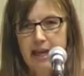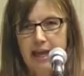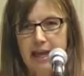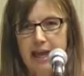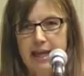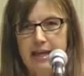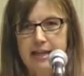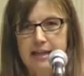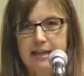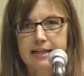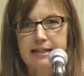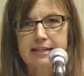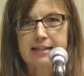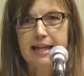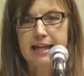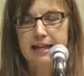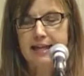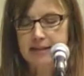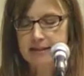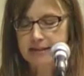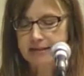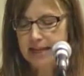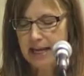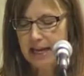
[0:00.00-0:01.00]
And as I
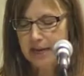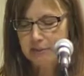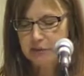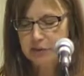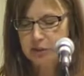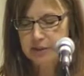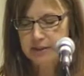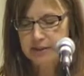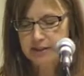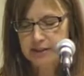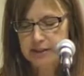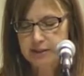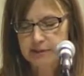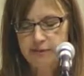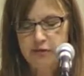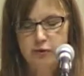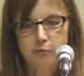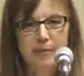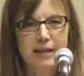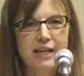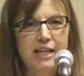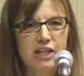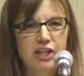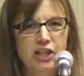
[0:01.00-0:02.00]
captured this
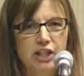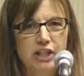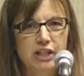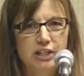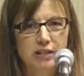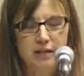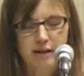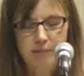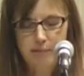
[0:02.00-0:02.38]
information,